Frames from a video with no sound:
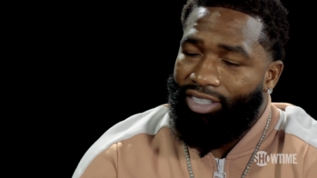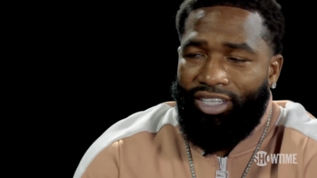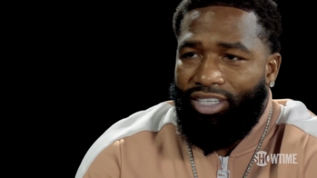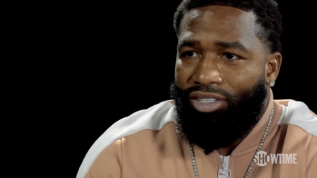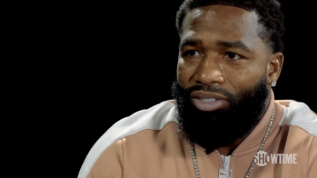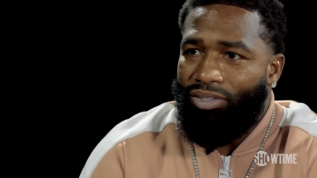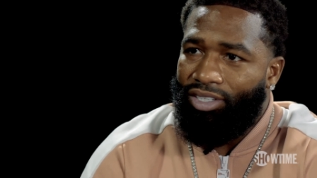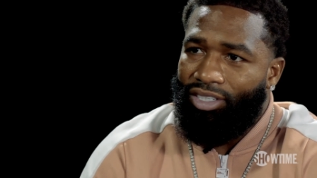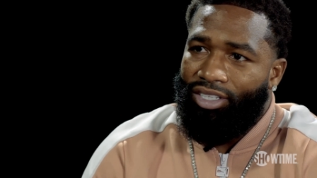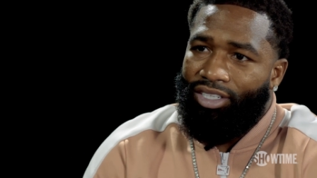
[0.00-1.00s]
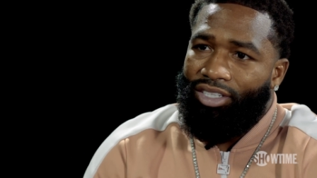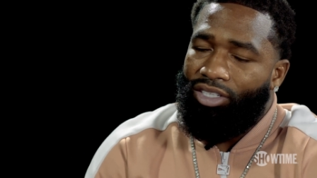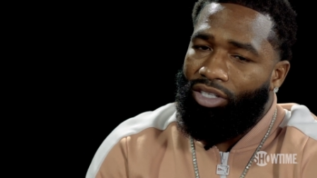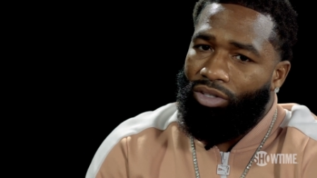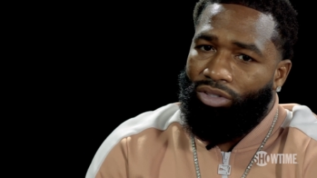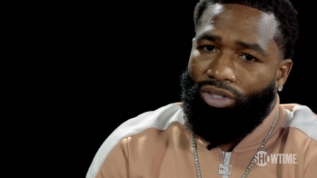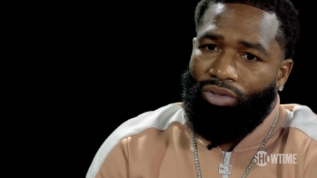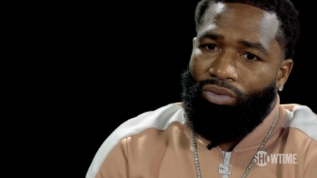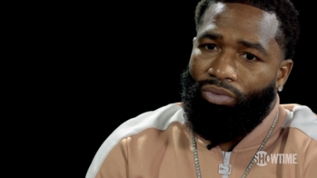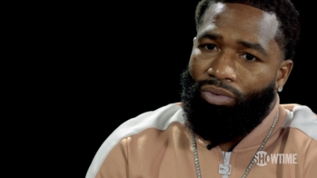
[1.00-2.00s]
He didn't do it. You know,
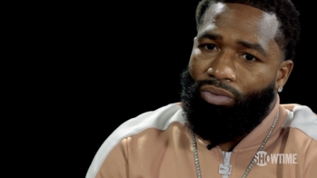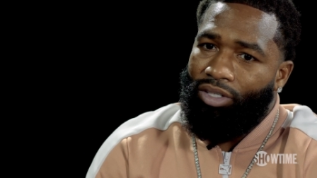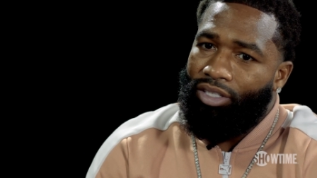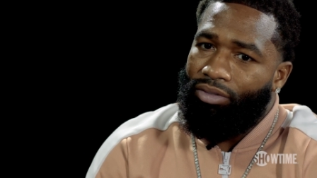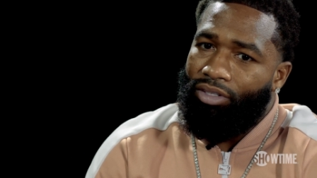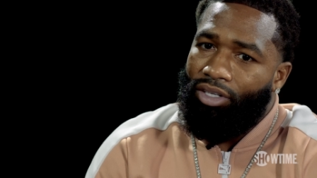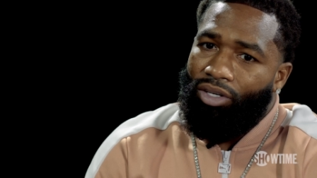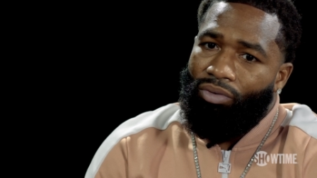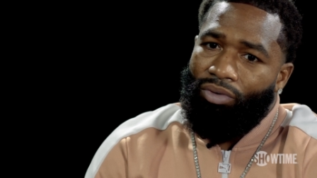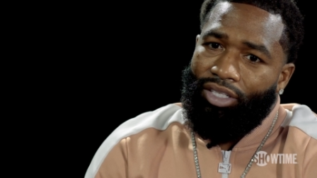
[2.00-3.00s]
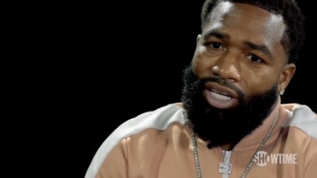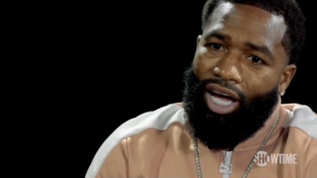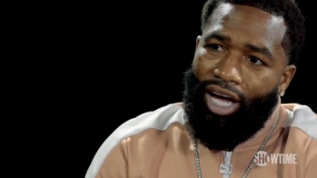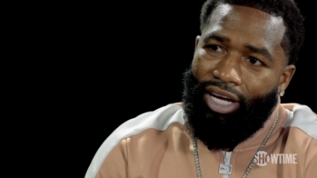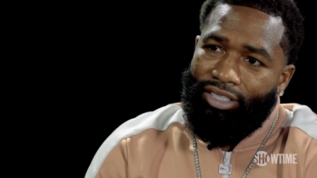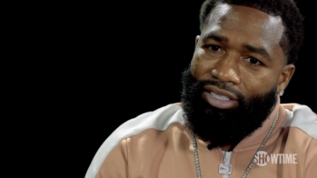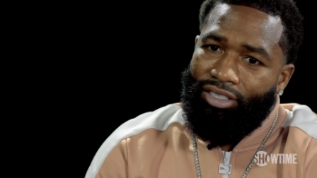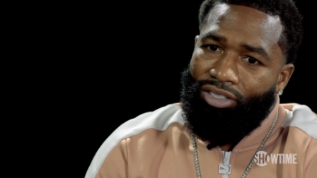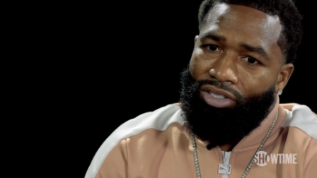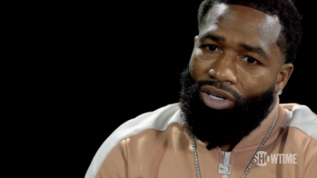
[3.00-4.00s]
so when when guys,
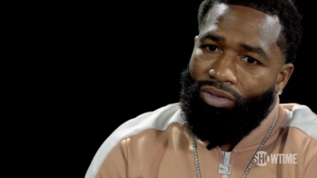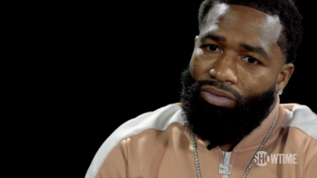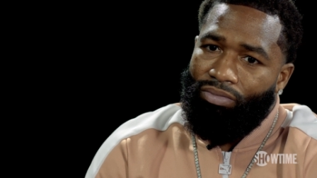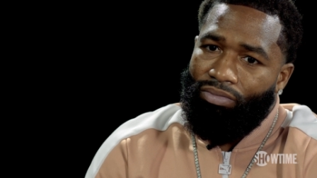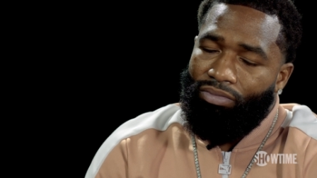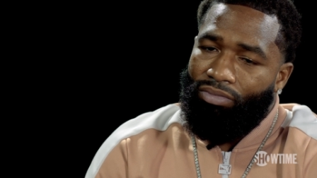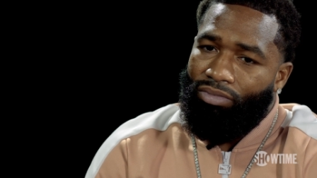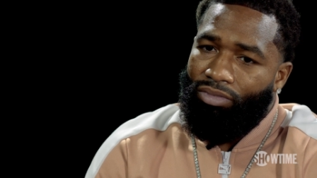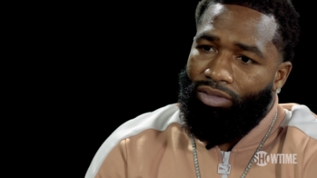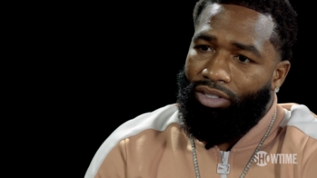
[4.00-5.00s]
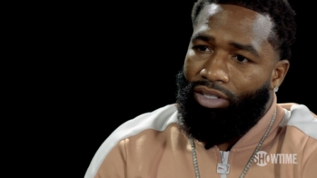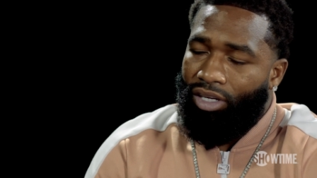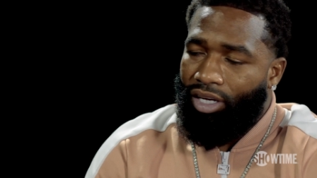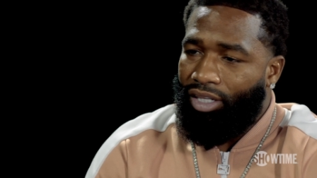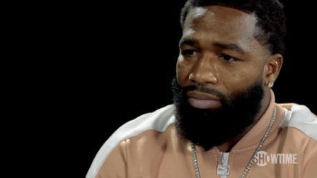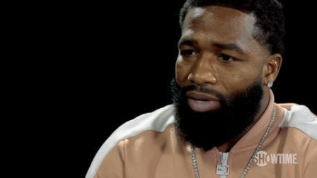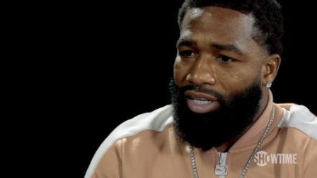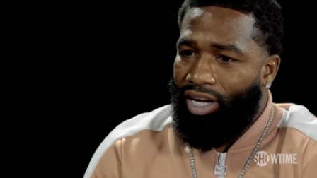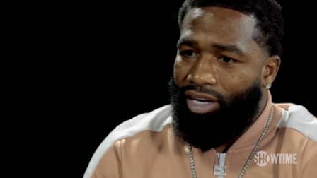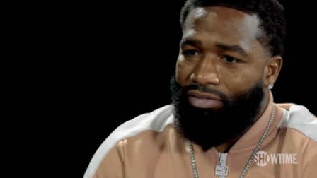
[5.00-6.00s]
you know, look at the
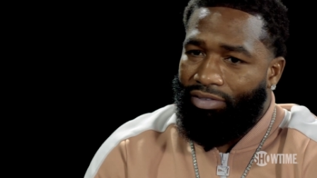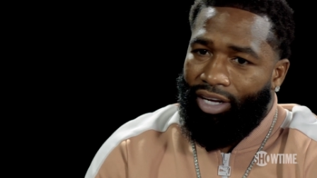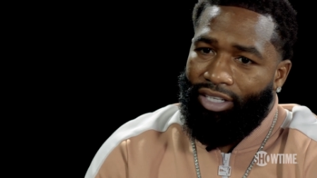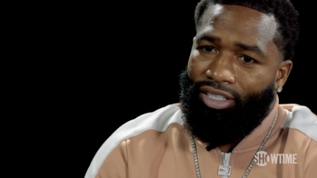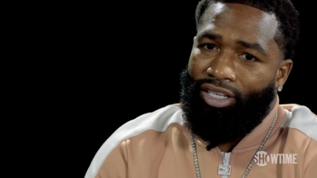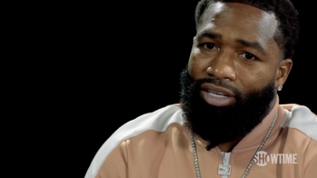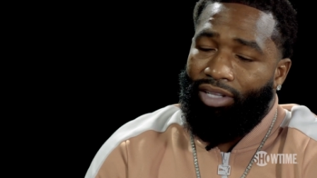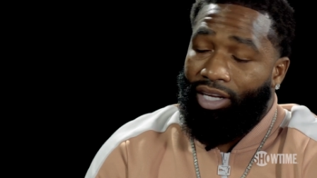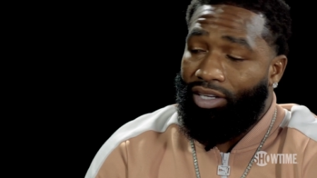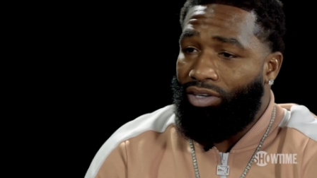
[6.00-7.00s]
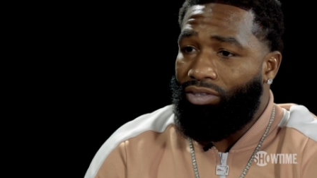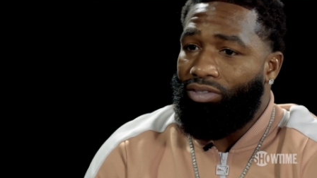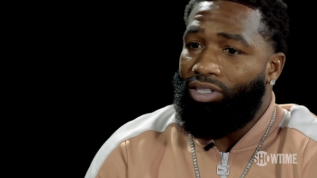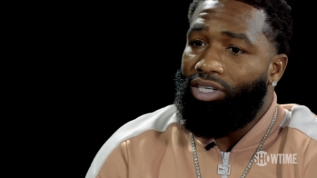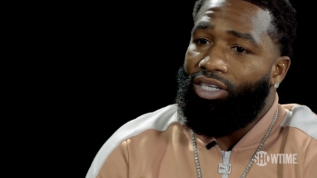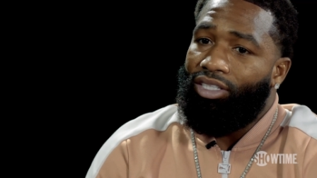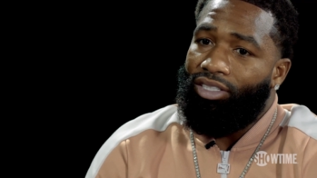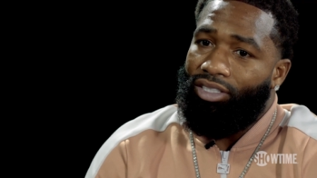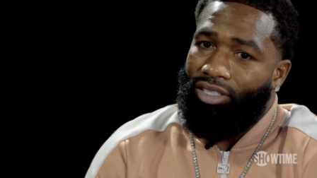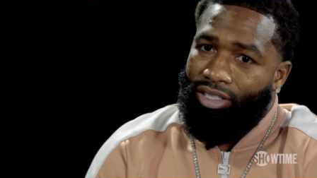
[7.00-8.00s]
Maidana fight and they're like, oh,
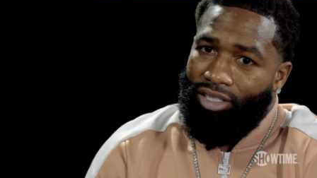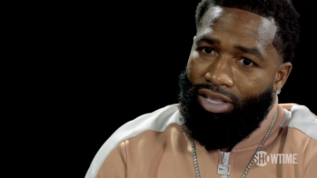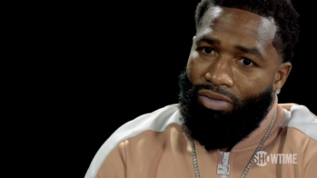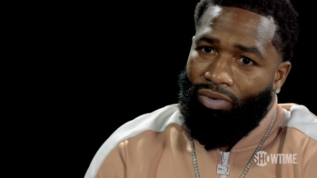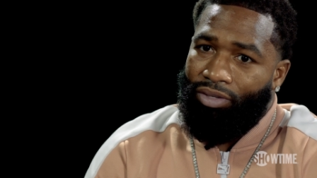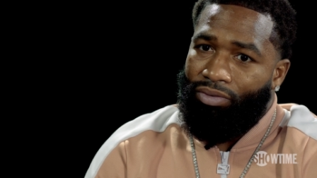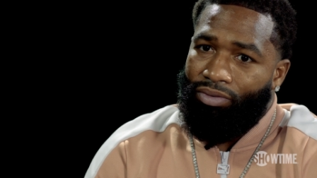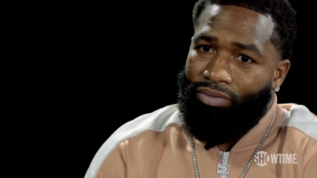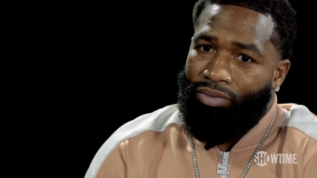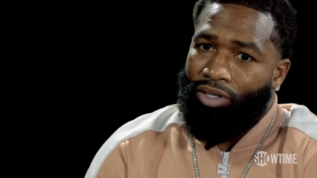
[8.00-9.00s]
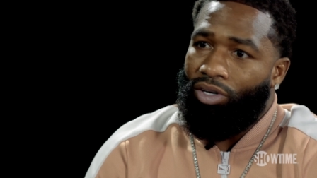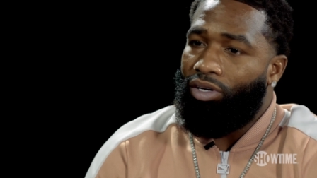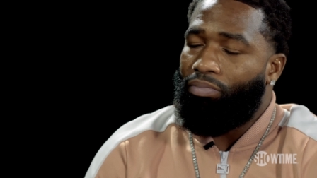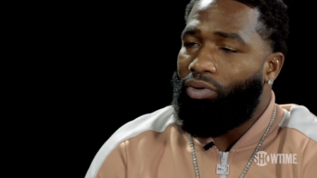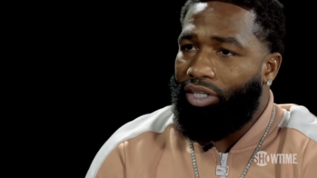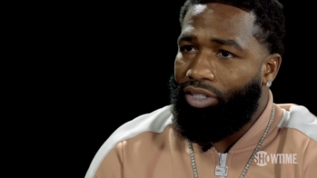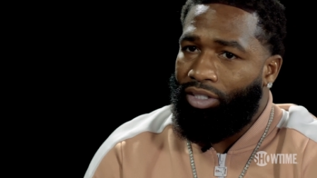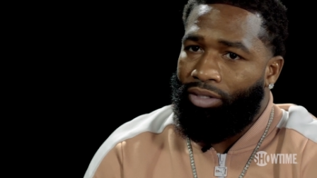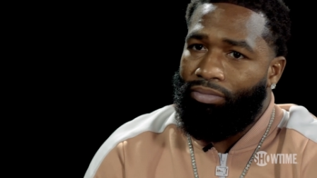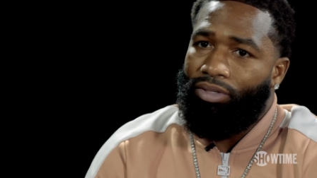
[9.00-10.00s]
we we're gonna pressure
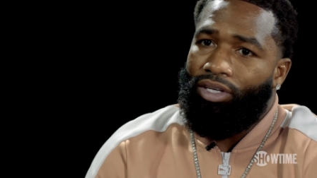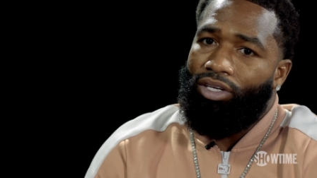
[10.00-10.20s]
him.